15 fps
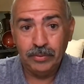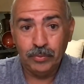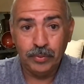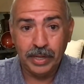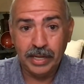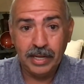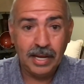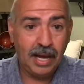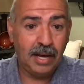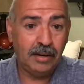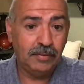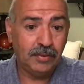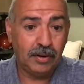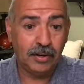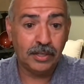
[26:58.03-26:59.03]
We
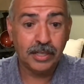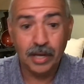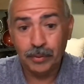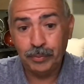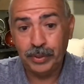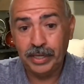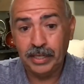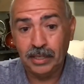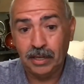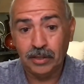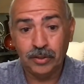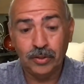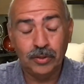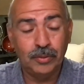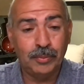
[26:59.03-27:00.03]
have our company
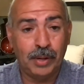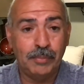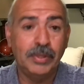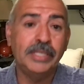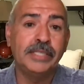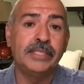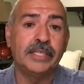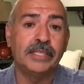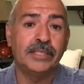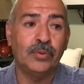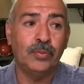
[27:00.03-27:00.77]
on Google My Business.